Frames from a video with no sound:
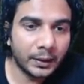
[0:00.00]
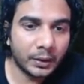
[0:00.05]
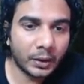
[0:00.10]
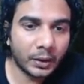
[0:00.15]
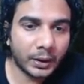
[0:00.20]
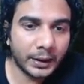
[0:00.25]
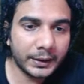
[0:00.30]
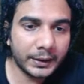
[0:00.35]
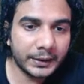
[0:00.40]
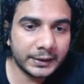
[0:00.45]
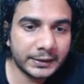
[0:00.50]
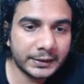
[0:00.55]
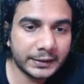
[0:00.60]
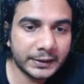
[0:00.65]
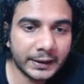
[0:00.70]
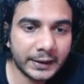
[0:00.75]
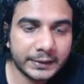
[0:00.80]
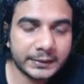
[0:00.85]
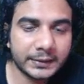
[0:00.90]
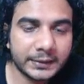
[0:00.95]
Alright, this is
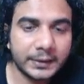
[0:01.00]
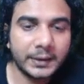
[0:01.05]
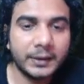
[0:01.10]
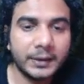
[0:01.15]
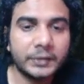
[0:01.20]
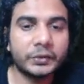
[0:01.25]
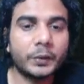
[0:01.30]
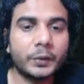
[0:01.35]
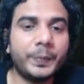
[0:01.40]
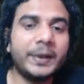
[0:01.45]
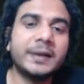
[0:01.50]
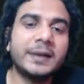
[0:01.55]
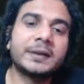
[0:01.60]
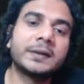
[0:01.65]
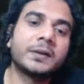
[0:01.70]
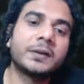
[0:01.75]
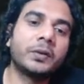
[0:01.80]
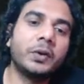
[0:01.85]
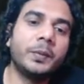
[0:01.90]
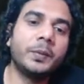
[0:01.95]
S. So PS
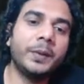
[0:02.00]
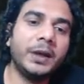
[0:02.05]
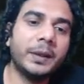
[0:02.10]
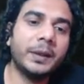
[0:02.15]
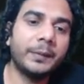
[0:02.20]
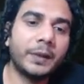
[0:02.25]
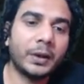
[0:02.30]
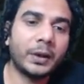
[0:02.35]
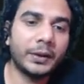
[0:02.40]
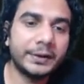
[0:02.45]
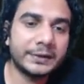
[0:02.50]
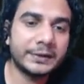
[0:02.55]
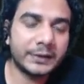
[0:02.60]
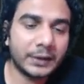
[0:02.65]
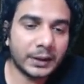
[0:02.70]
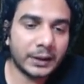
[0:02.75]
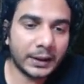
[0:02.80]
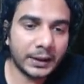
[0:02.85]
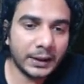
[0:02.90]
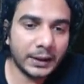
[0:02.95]
is equal to PM. Now it's
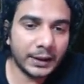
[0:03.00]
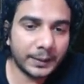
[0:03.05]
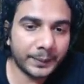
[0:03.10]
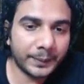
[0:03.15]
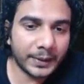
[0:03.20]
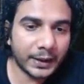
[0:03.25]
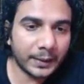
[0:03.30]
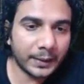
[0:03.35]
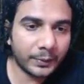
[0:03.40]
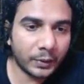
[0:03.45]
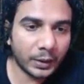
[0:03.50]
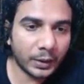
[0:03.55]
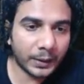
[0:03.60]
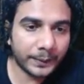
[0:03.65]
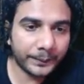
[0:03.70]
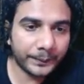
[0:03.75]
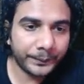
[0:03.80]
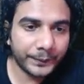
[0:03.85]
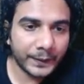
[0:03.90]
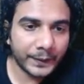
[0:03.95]
again a parabola.
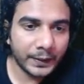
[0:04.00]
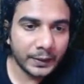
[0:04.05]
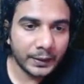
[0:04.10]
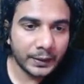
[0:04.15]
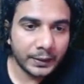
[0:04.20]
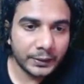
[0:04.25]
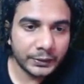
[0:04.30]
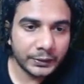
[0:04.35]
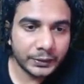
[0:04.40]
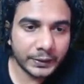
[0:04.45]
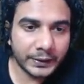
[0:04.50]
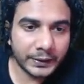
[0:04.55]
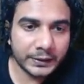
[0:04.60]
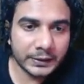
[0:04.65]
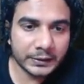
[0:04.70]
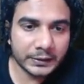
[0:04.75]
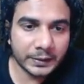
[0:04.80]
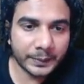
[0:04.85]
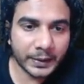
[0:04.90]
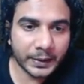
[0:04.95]
So it
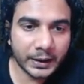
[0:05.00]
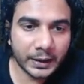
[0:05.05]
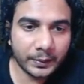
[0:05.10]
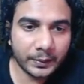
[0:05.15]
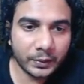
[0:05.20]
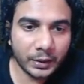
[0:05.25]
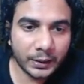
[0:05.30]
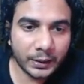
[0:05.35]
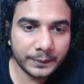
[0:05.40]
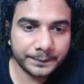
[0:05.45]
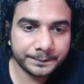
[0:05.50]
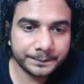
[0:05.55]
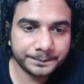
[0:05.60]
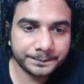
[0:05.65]
is a parabola